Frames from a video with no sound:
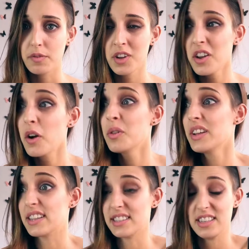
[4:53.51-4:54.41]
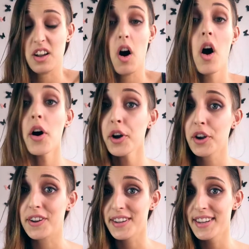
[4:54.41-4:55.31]
Not only is it
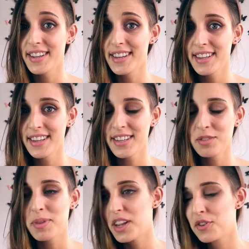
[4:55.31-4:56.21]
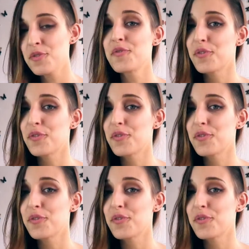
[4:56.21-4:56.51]
hard to make new